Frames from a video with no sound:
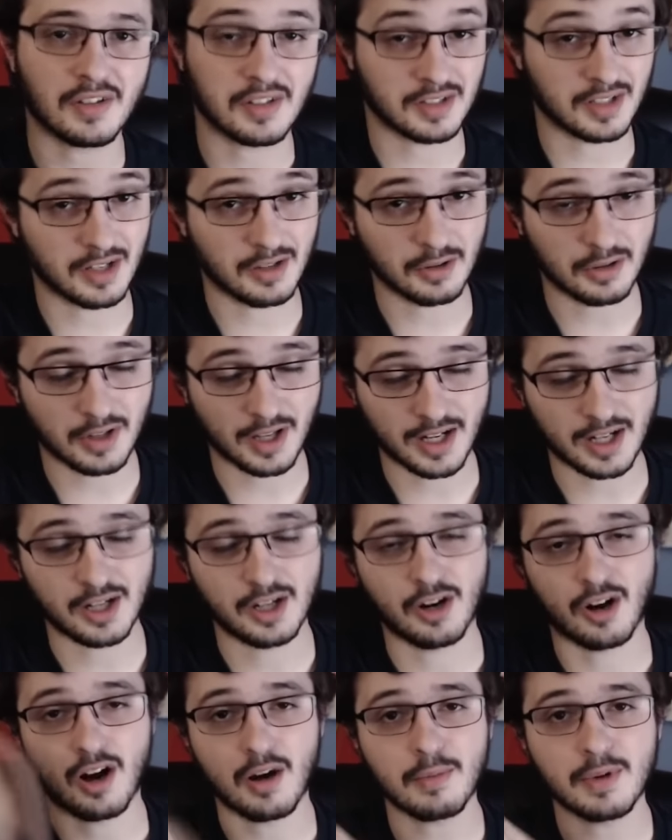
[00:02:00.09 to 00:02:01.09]
It's going to look like
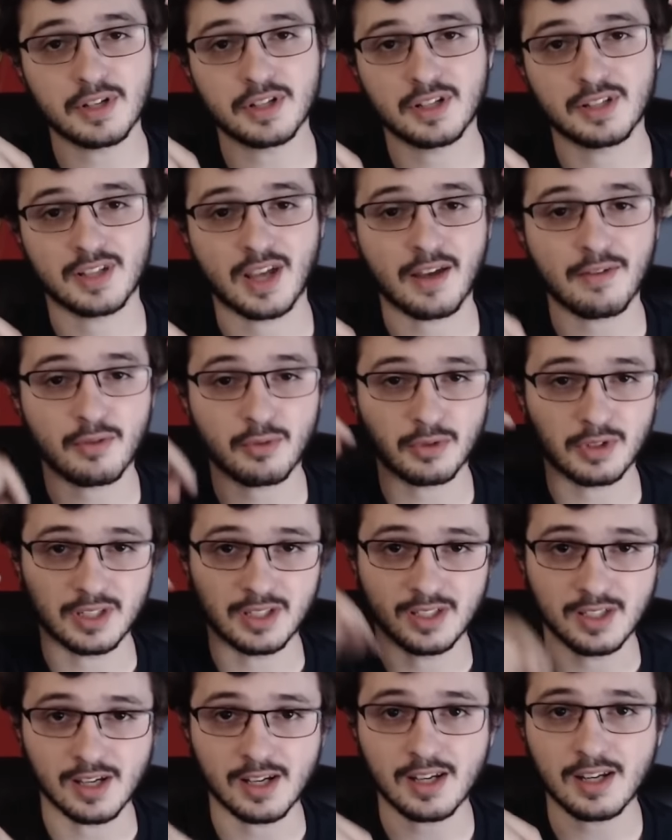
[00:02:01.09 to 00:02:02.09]
garbage because I haven't really
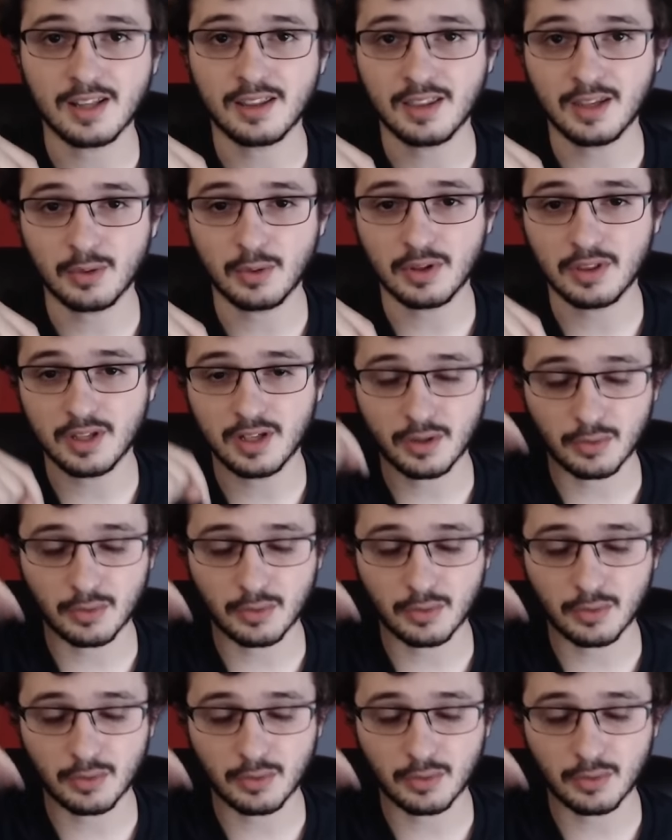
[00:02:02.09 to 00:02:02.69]
done anything with it.